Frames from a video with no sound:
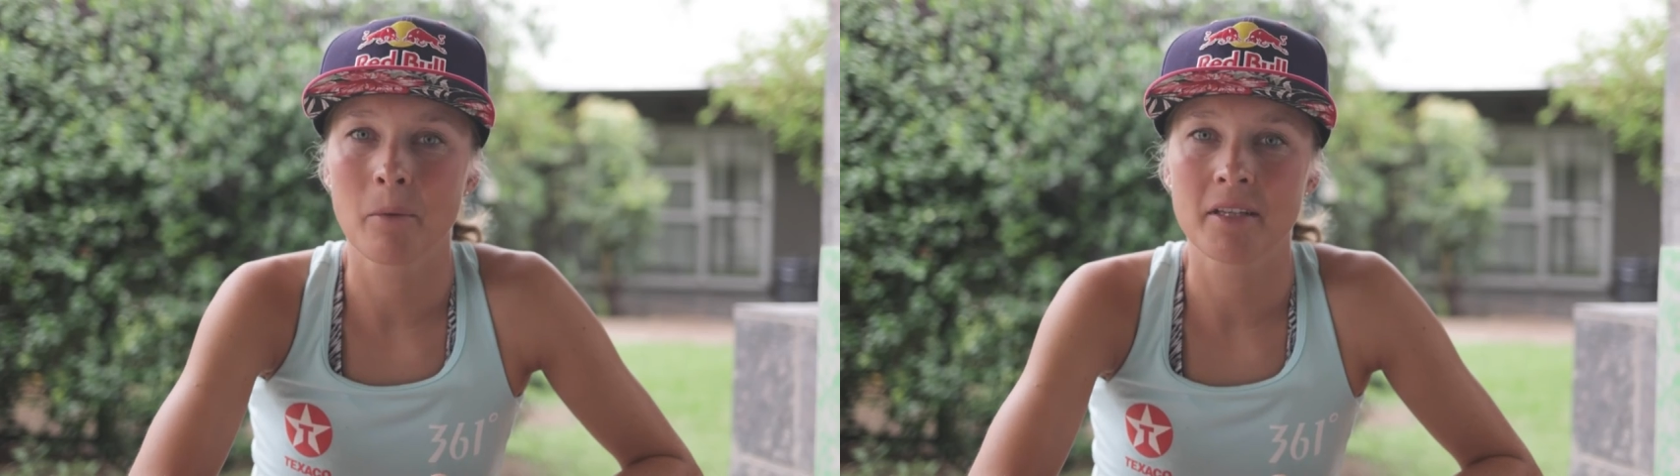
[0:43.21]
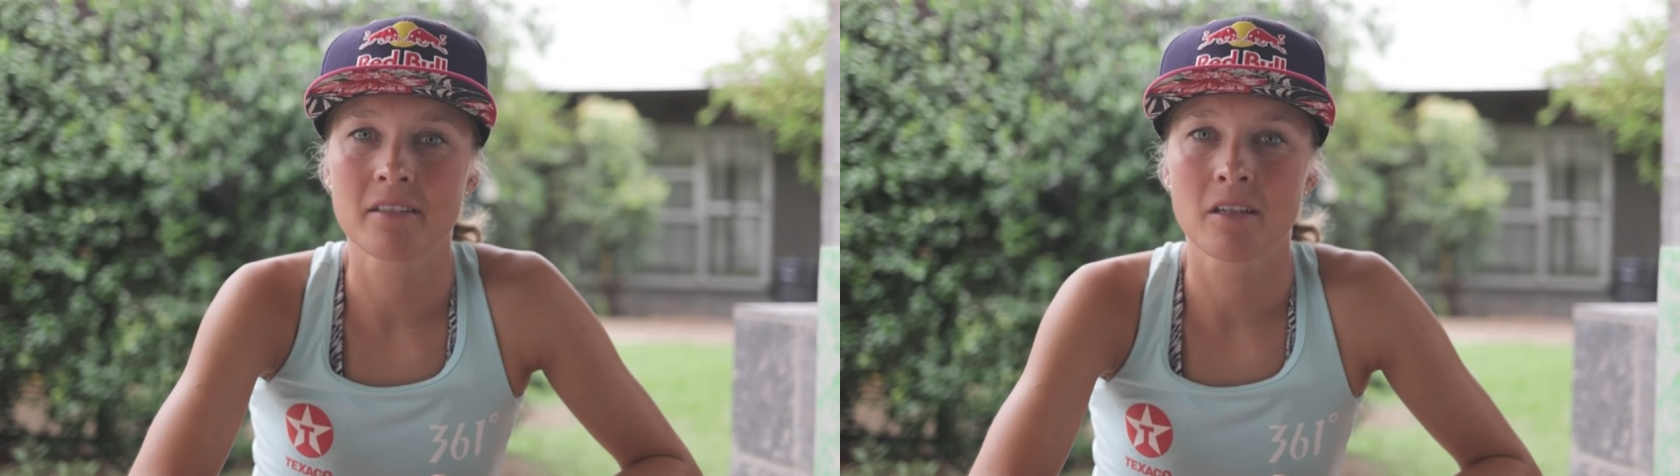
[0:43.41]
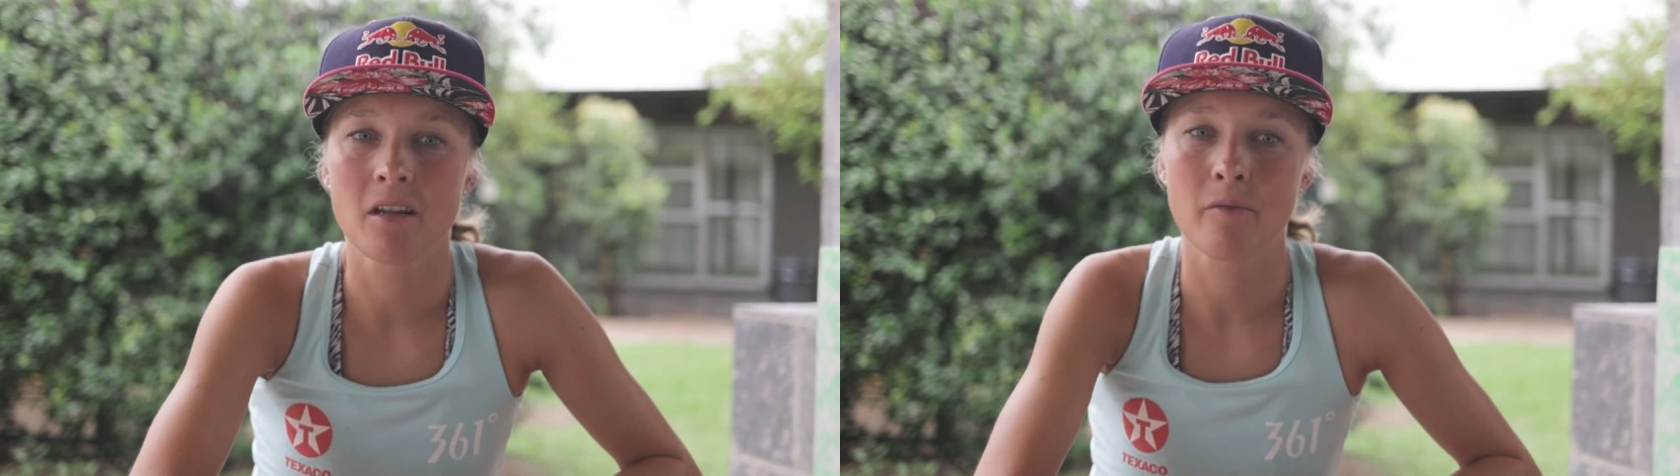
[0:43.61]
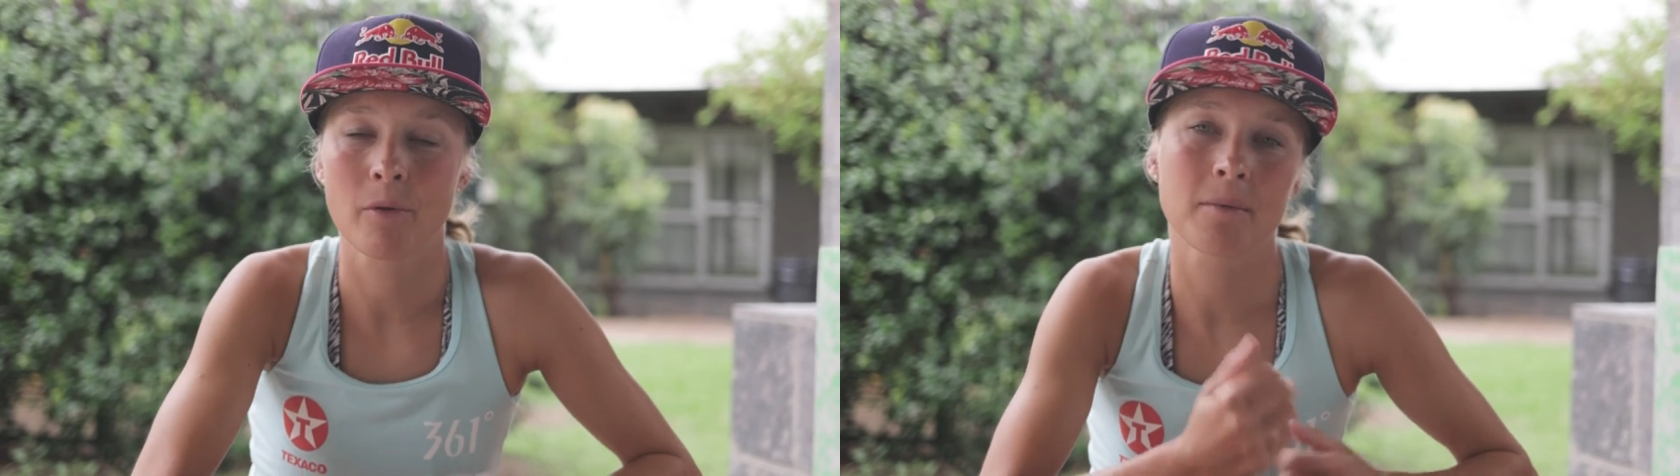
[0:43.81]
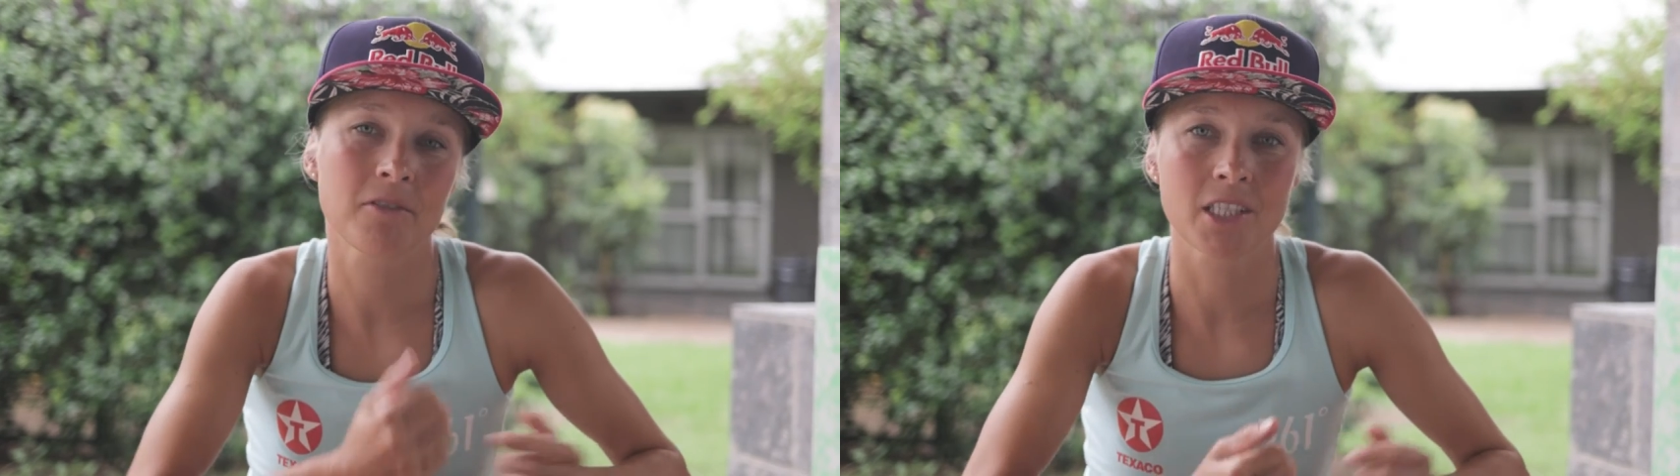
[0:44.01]
my wetsuit off
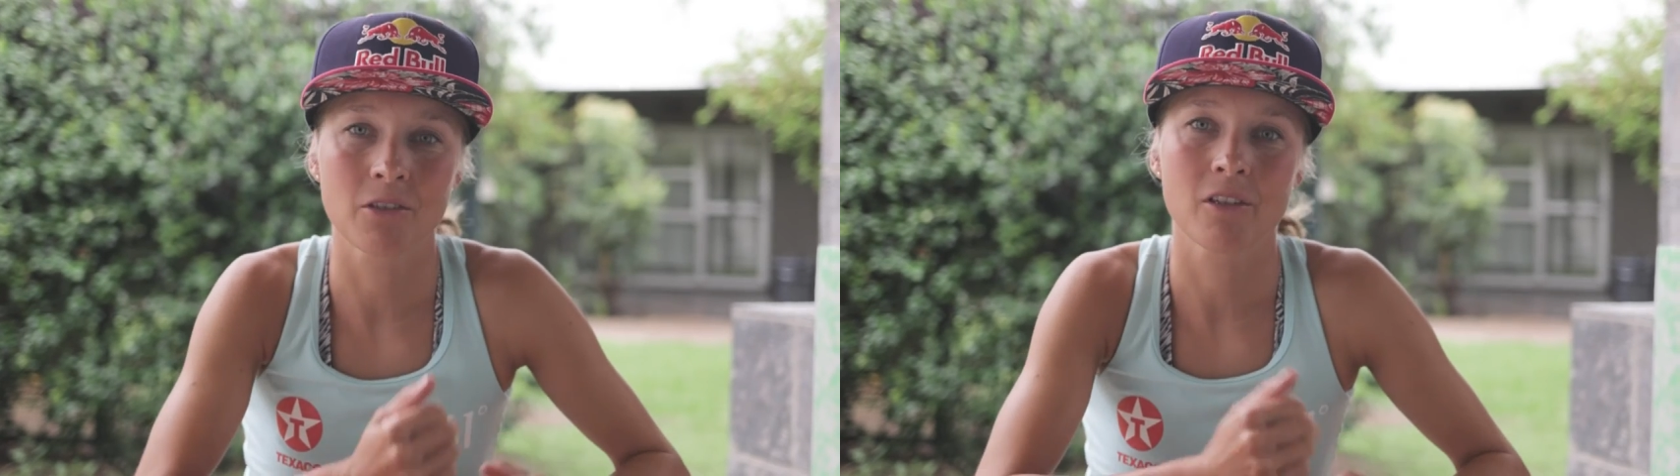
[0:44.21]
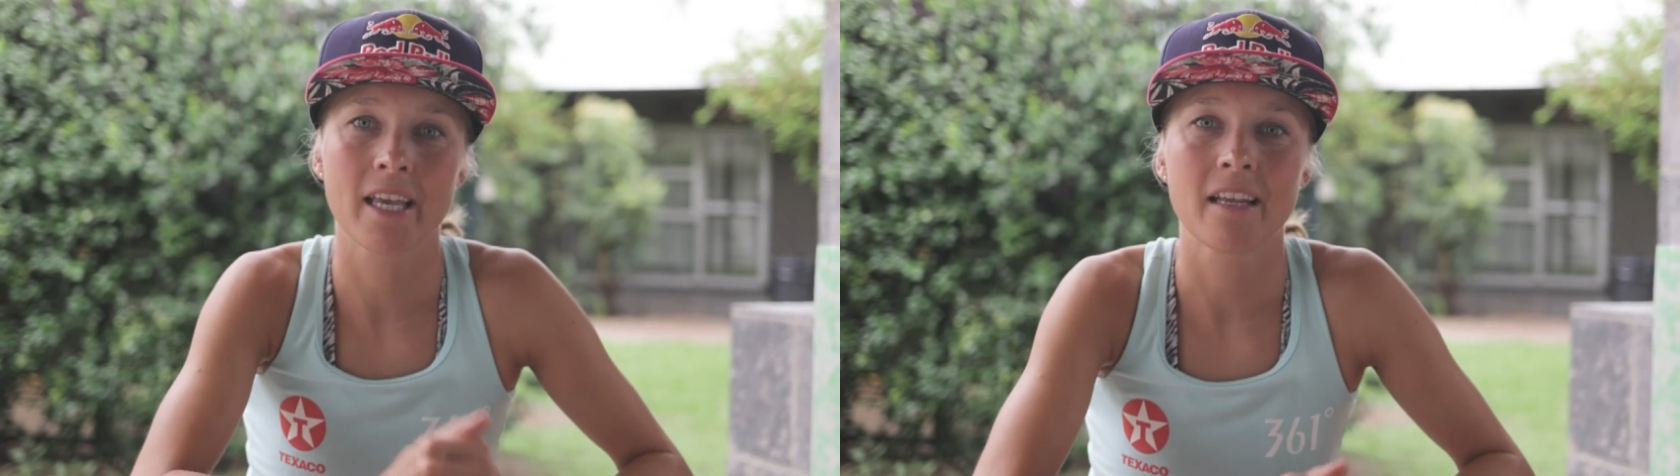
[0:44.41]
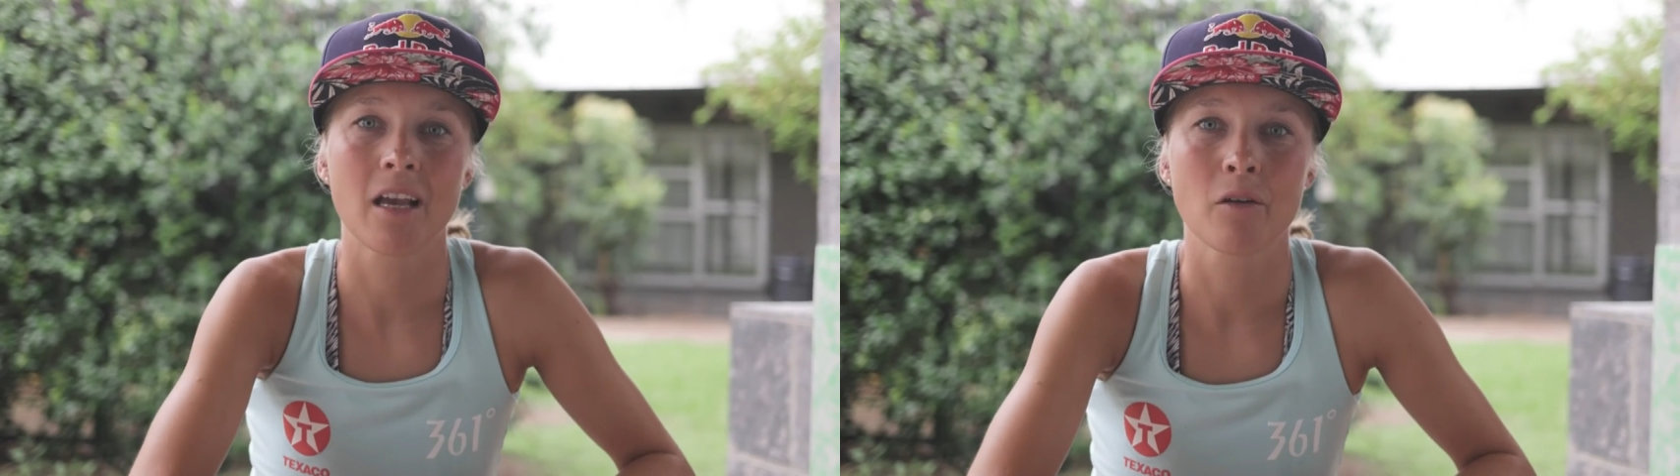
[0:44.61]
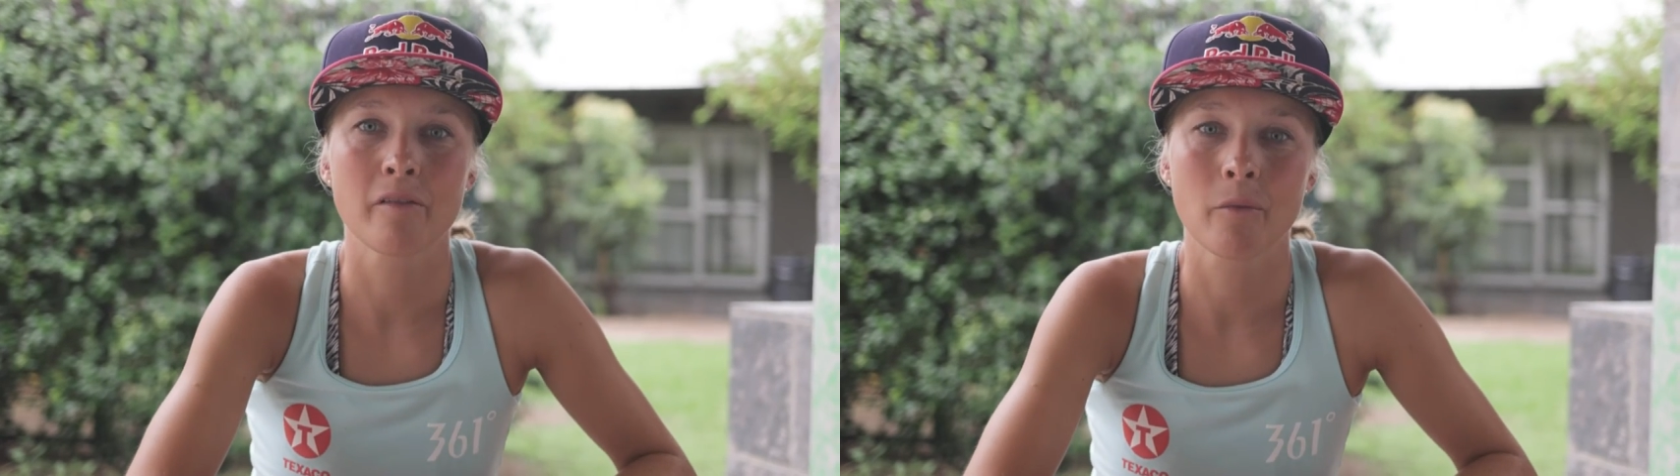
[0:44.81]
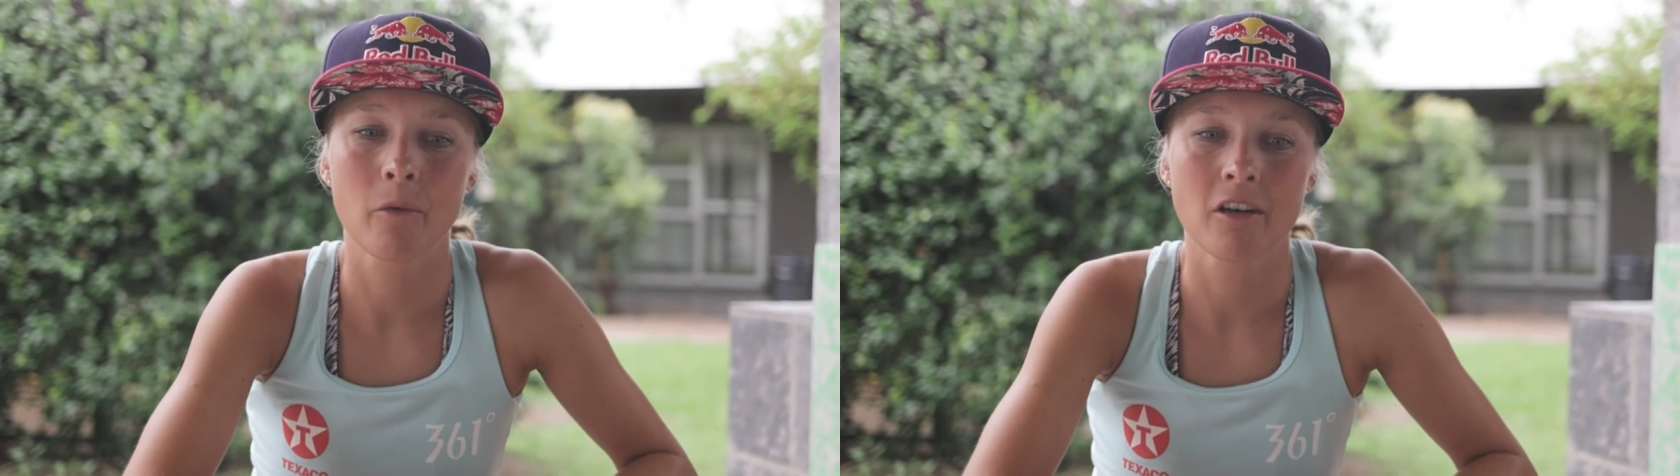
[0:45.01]
when I'm still getting out
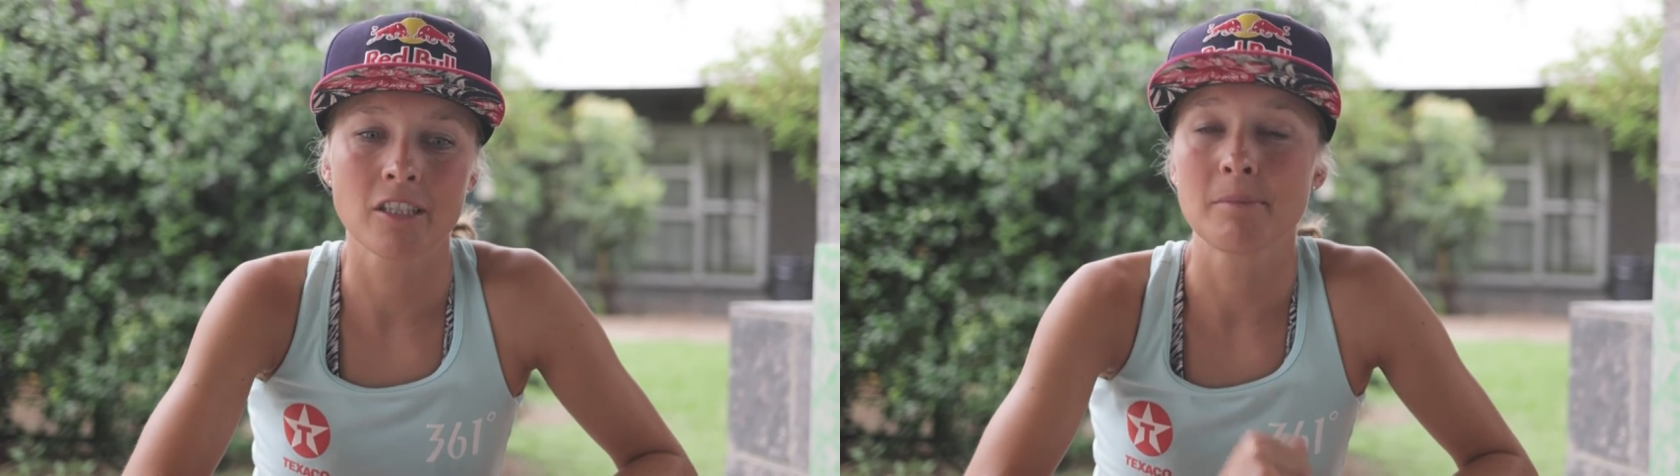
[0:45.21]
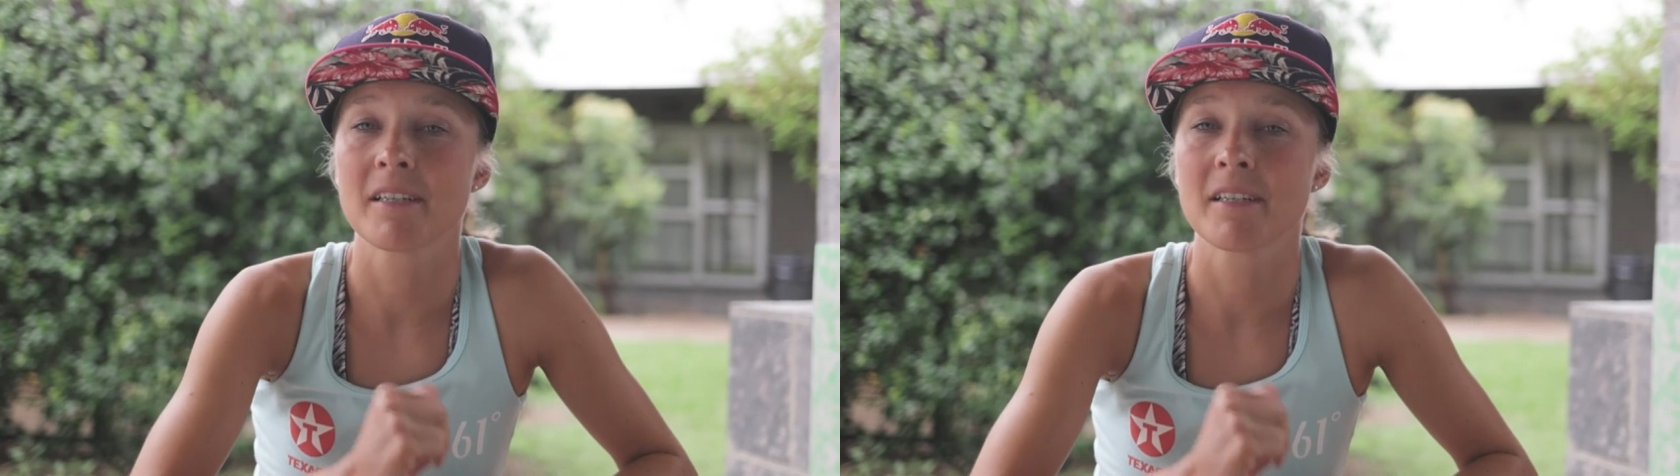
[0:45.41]
of the water,